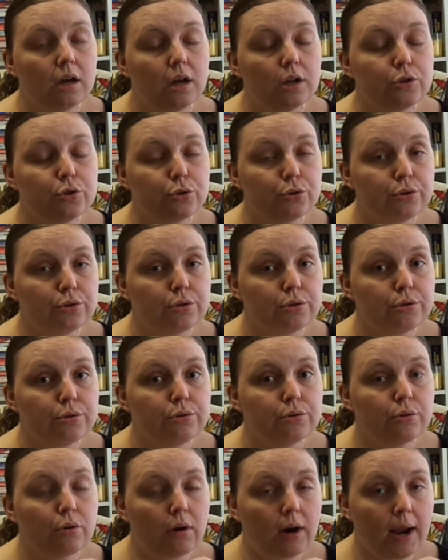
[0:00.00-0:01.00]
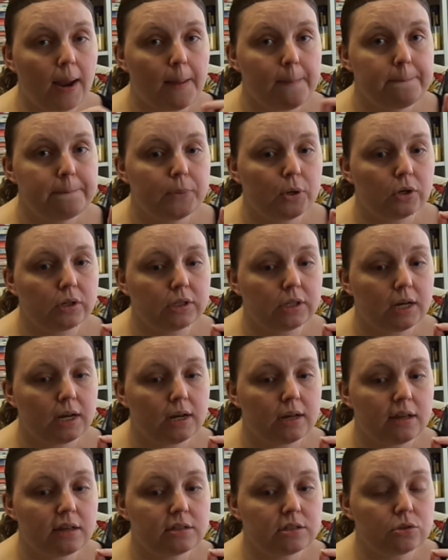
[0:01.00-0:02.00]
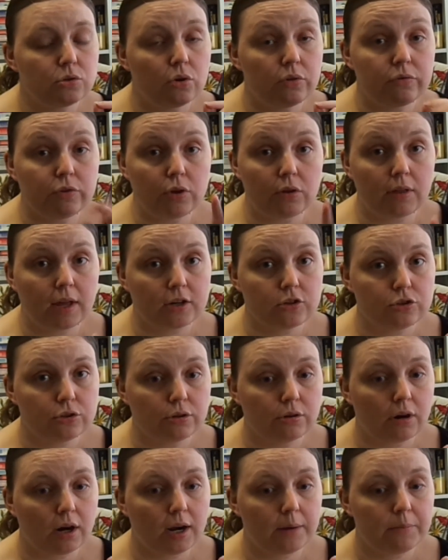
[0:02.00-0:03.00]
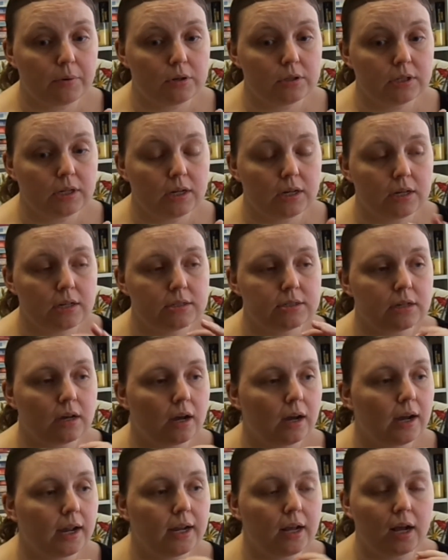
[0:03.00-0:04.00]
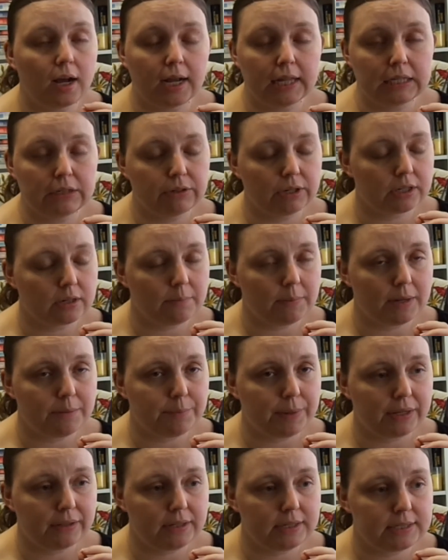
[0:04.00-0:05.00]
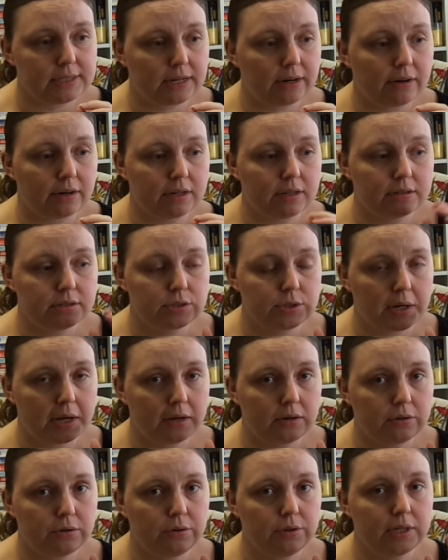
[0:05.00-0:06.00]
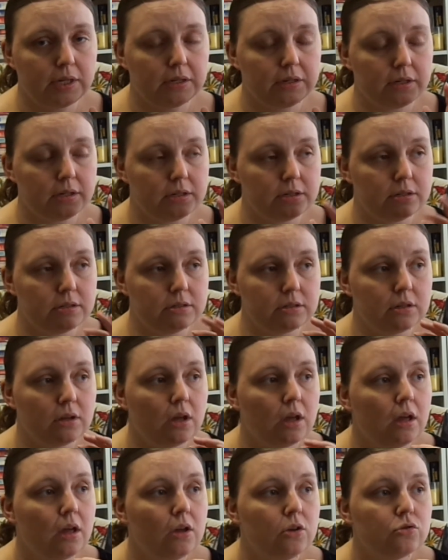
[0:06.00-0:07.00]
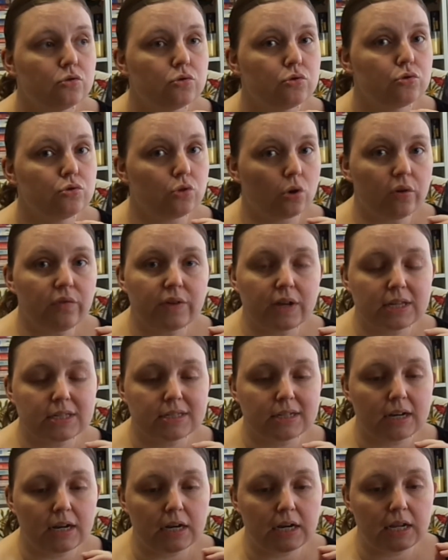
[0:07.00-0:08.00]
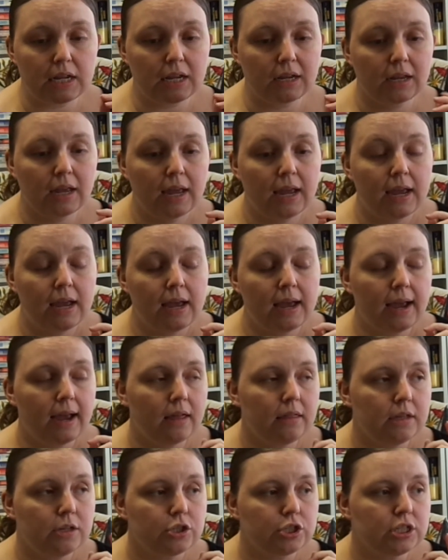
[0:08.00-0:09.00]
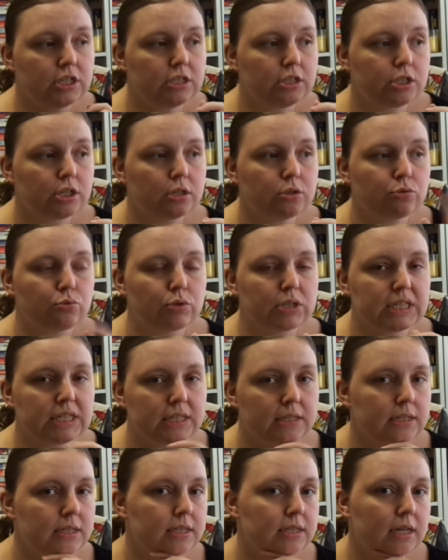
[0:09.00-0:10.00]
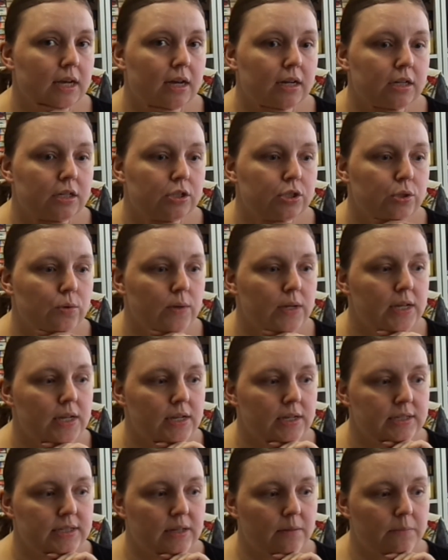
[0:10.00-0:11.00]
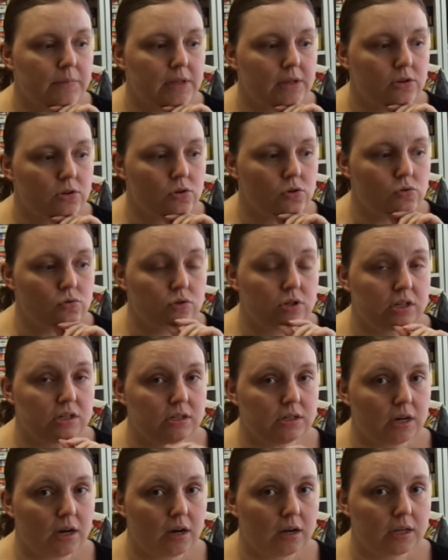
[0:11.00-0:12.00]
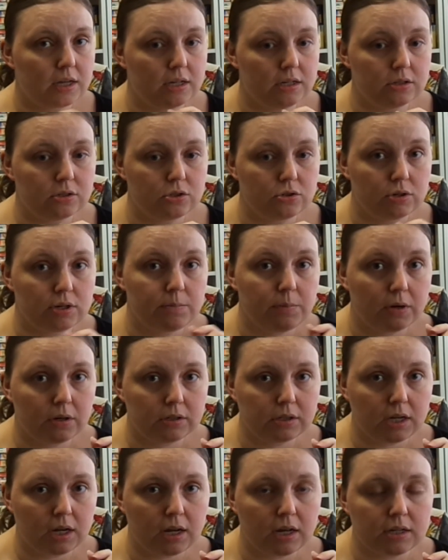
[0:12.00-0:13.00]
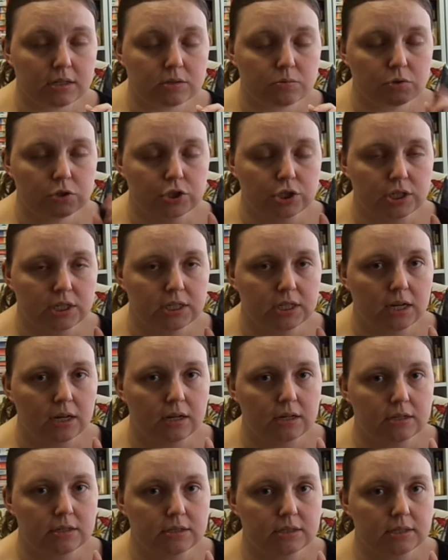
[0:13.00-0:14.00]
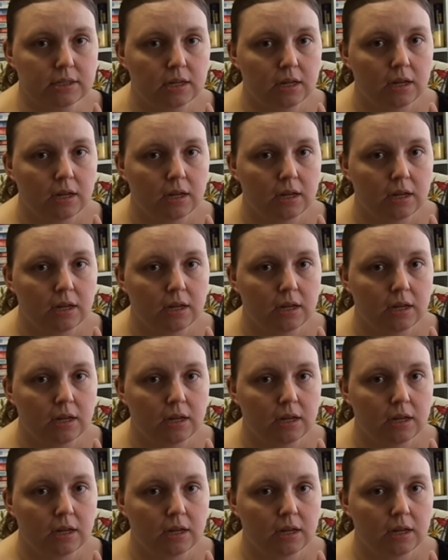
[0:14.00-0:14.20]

true crime podcasts, so if you like true crime podcasts, I highly recommend Bailey Sarian's channel. It is so fascinating. And then she's just recently started doing something called Dark History Podcasts, which she does.